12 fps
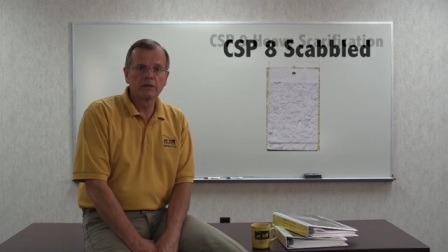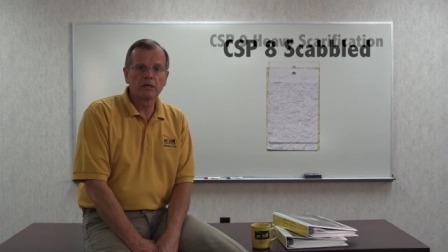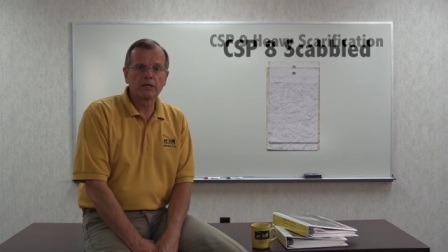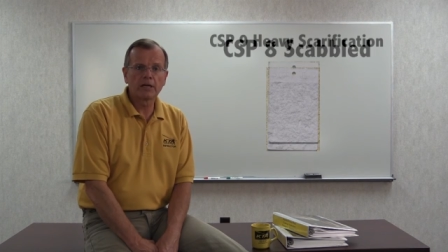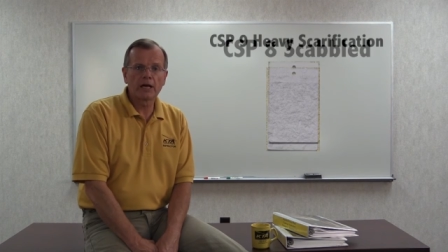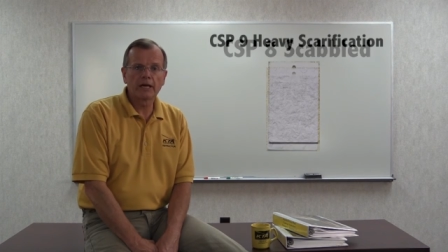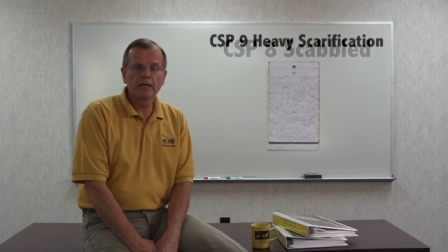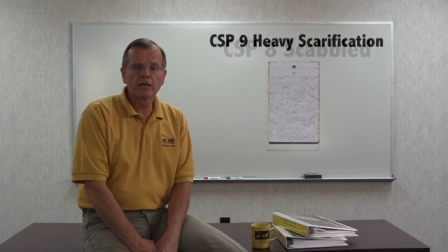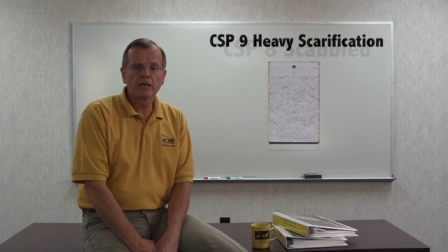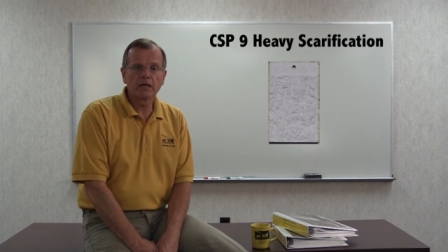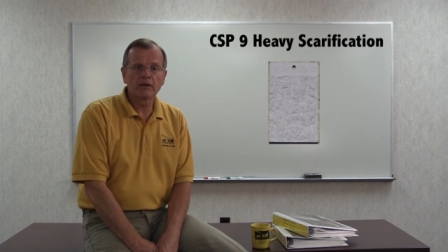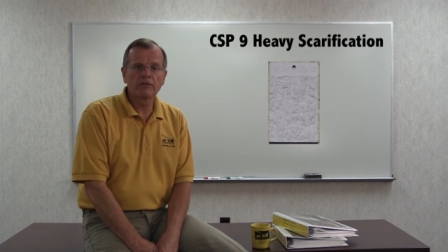and 9
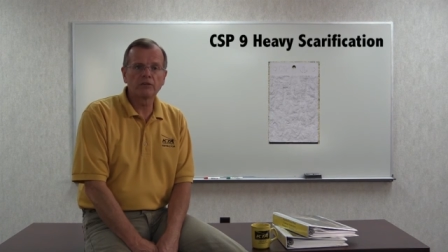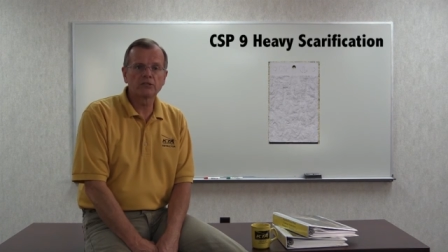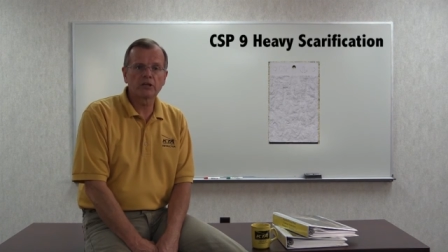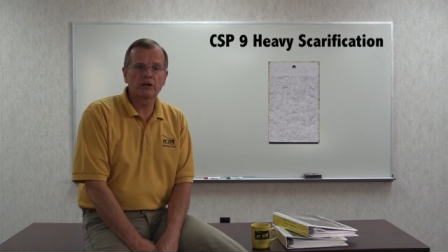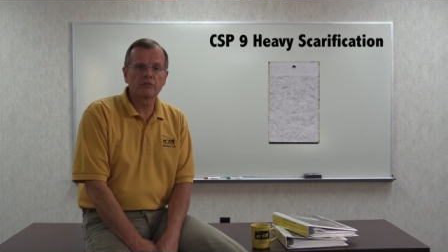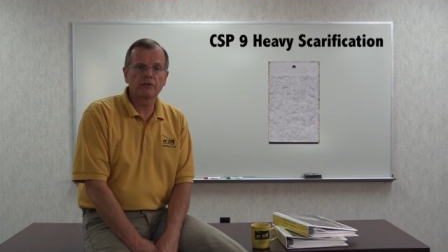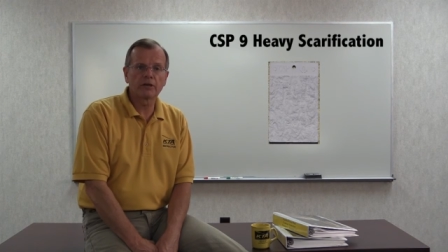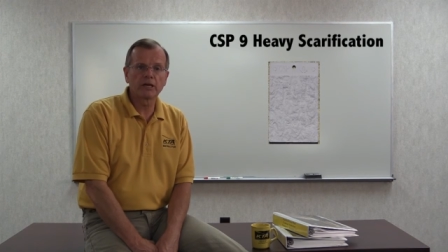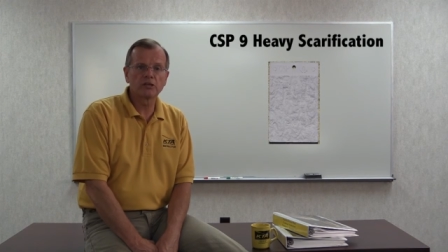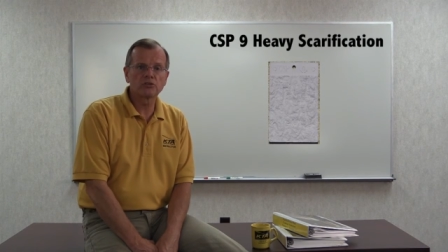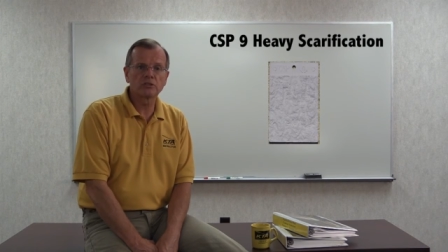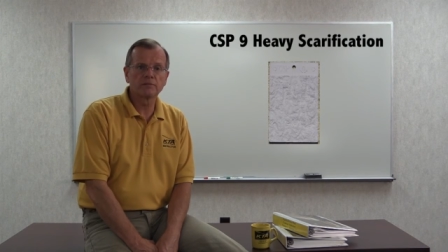heavy
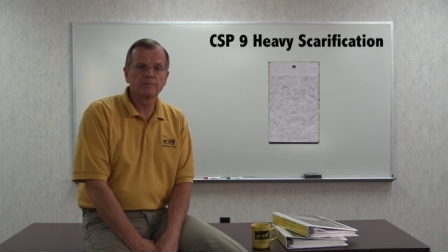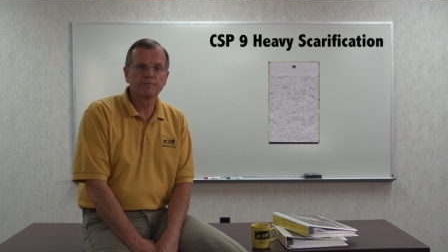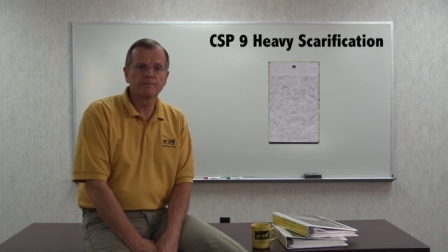scarification.